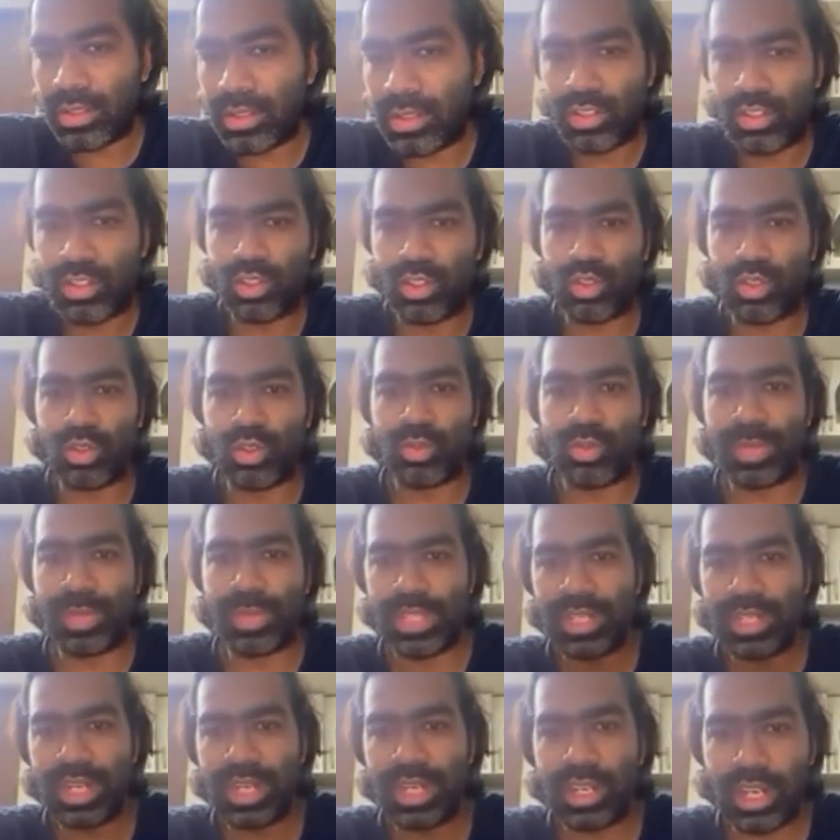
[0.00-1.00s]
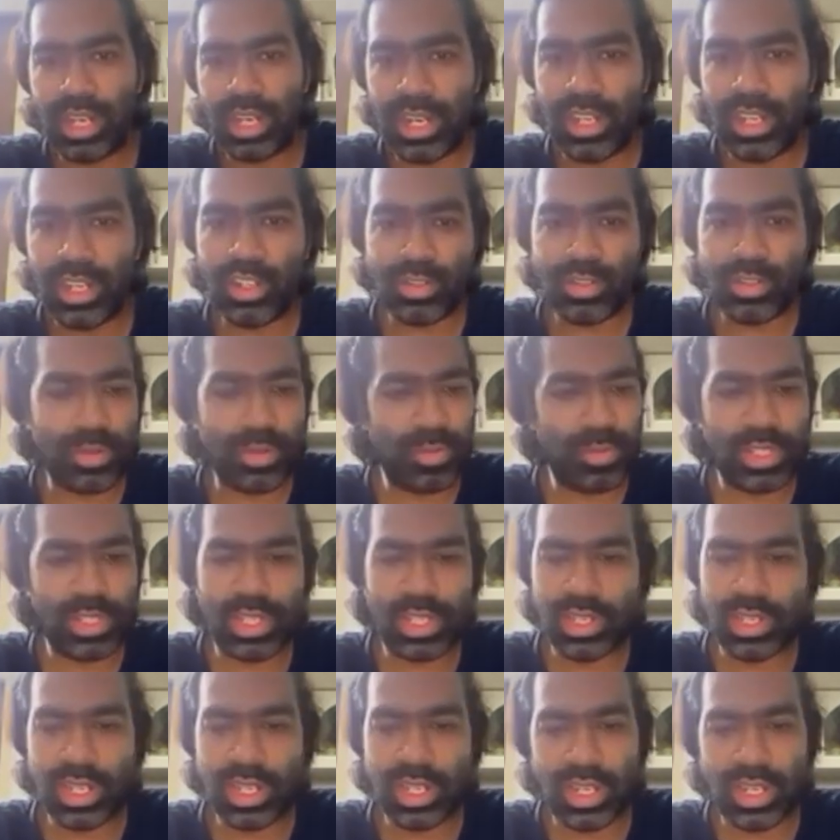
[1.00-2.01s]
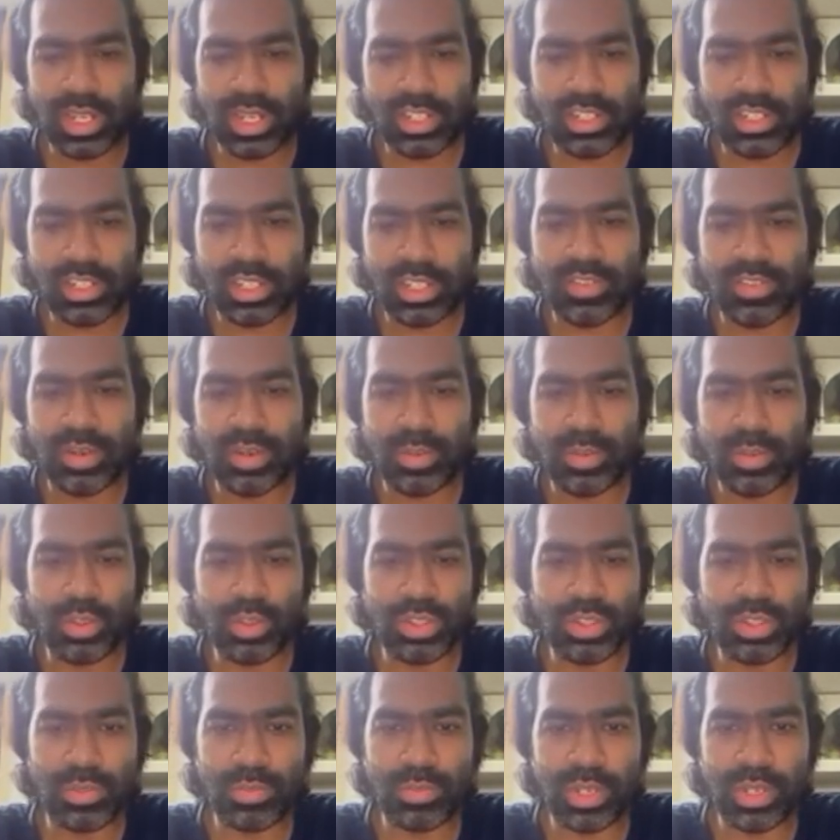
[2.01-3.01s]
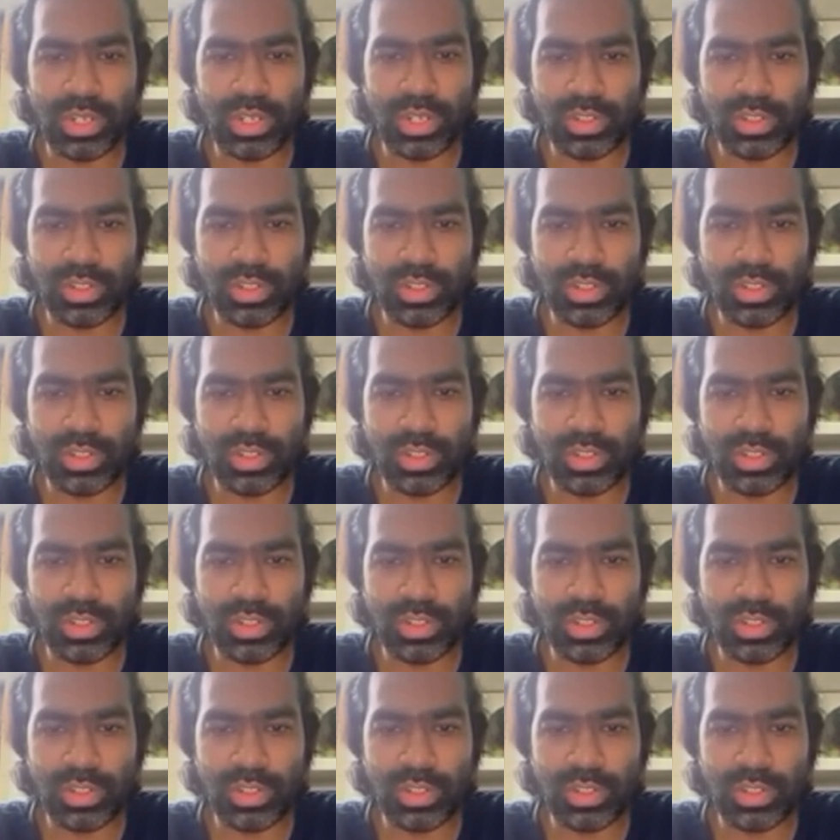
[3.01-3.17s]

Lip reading: So patient had a continuous murmur. Then the answer is even more simple.